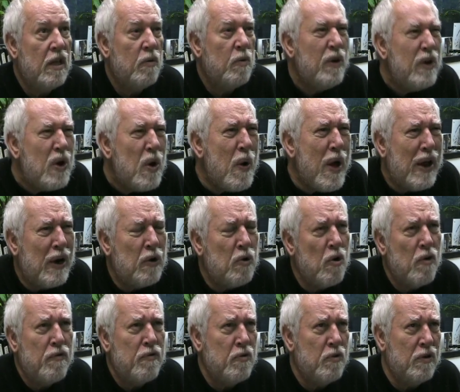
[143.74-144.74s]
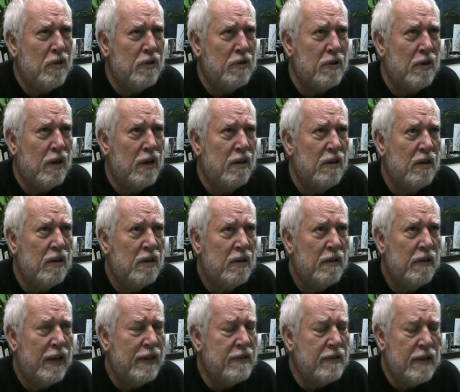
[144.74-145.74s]
We know how to grow food inside.
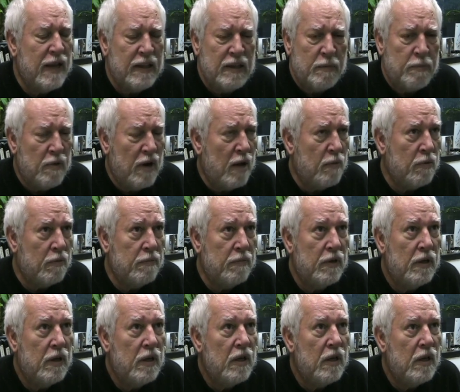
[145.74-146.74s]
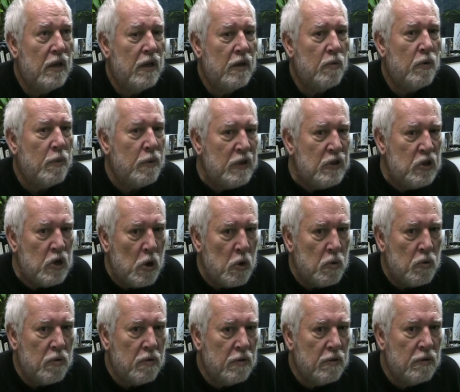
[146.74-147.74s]
That's not the problem. What we
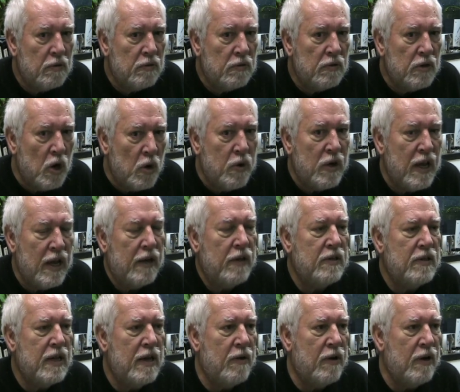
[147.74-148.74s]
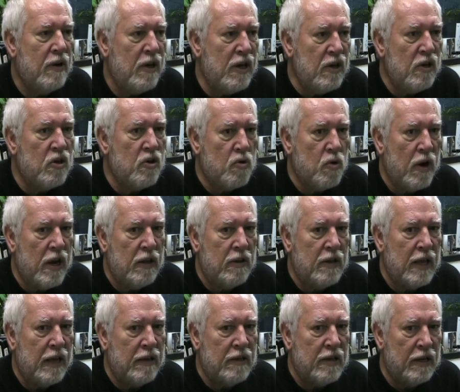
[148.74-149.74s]
don't know yet is how to integrate
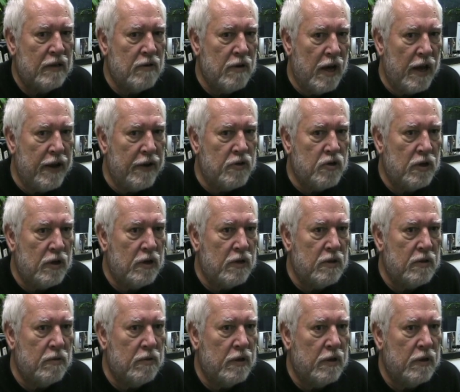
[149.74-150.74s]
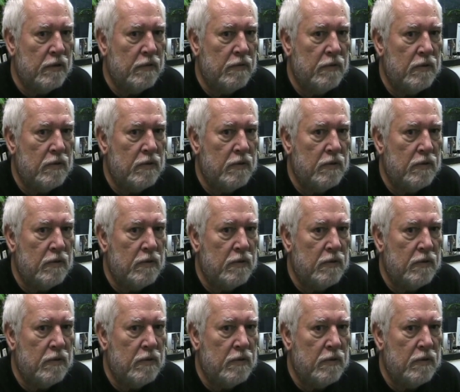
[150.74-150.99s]
that technology into a